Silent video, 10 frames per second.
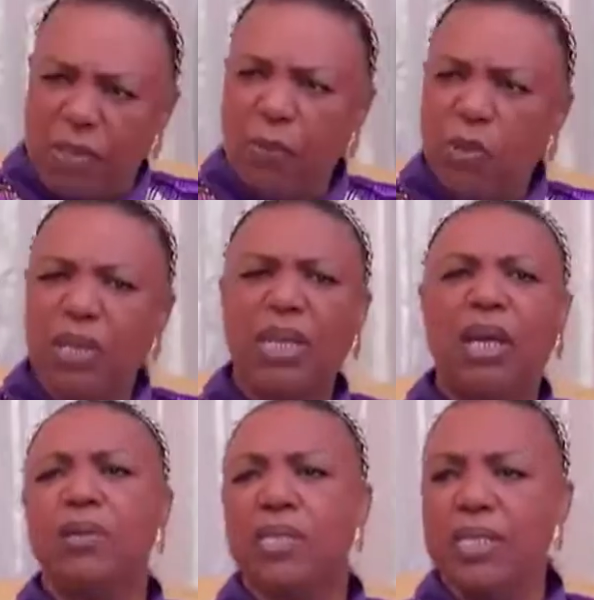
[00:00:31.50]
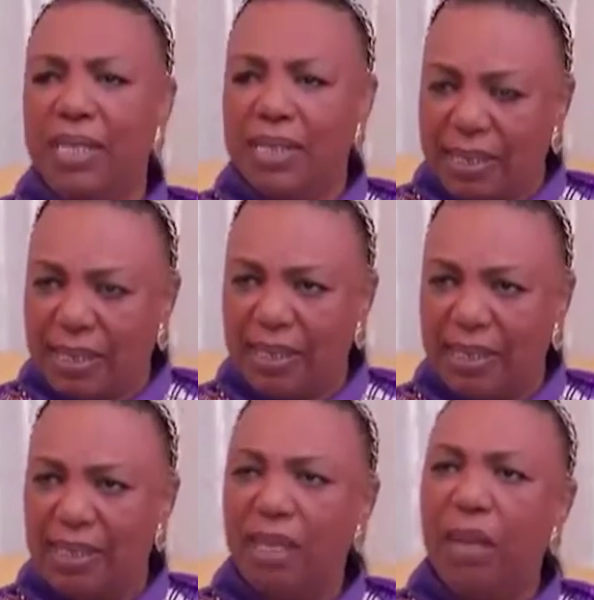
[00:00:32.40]
spoken out, they
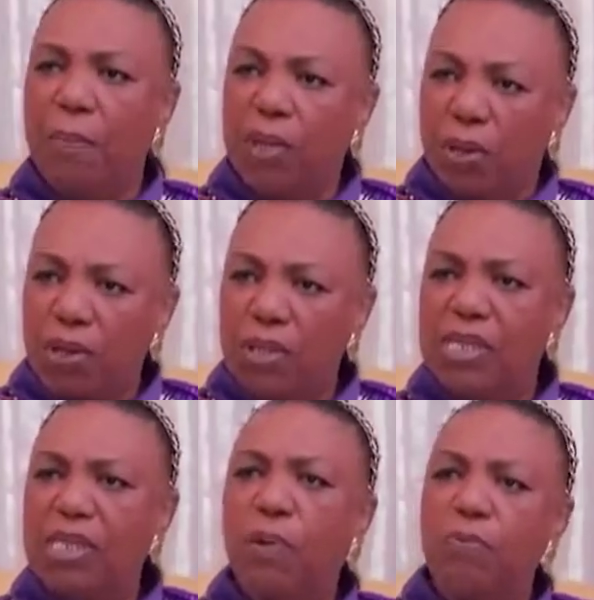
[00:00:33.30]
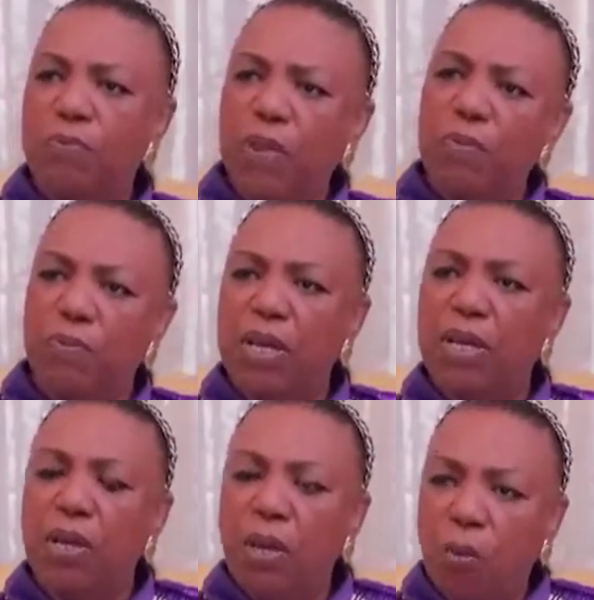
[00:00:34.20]
didn't because they were
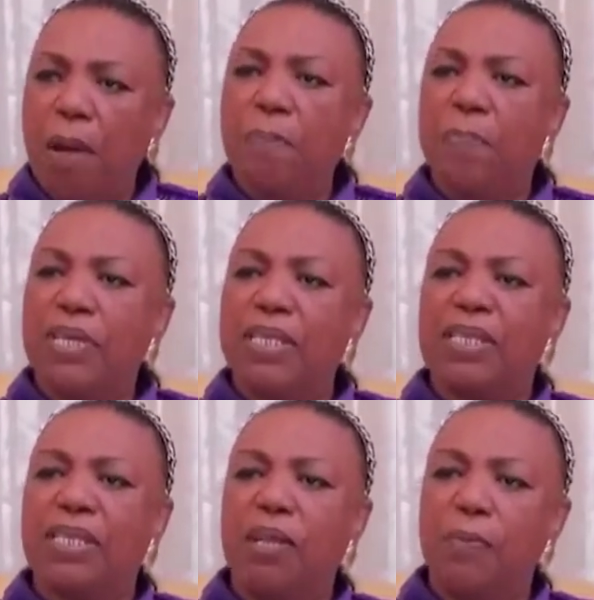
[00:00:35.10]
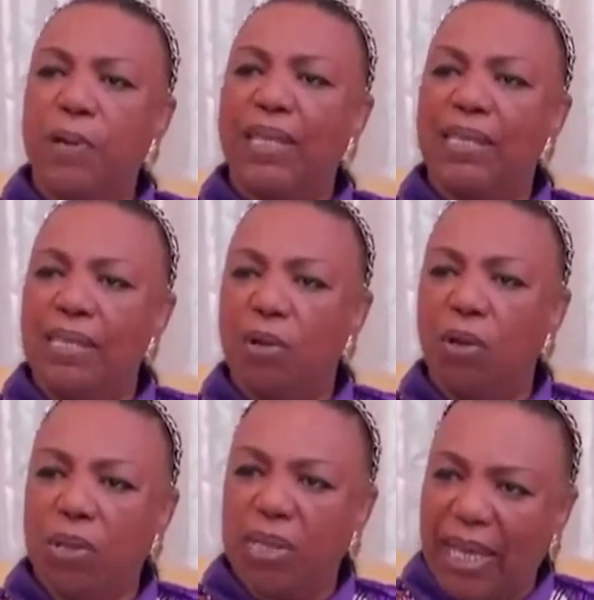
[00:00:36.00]
favoring one political party
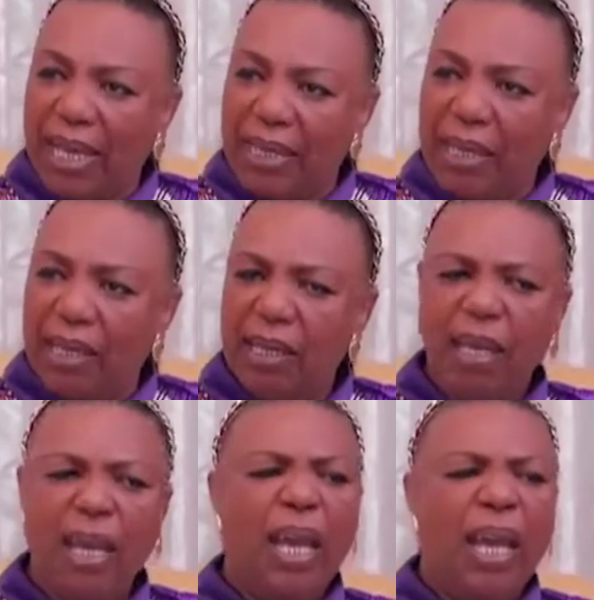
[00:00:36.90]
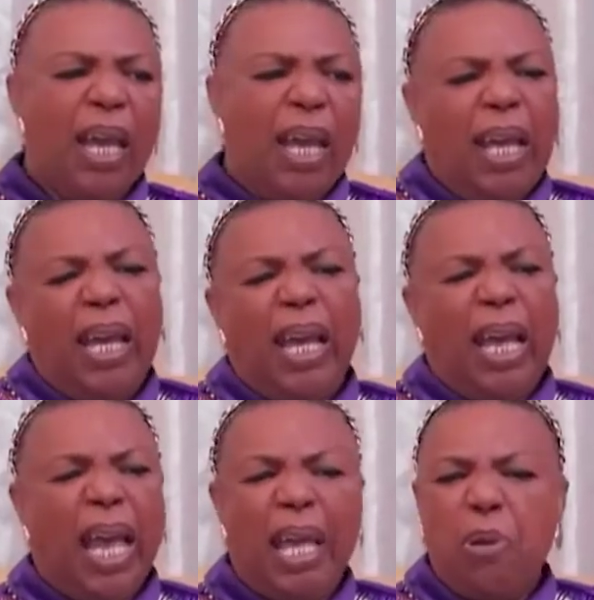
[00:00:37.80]
or the other. I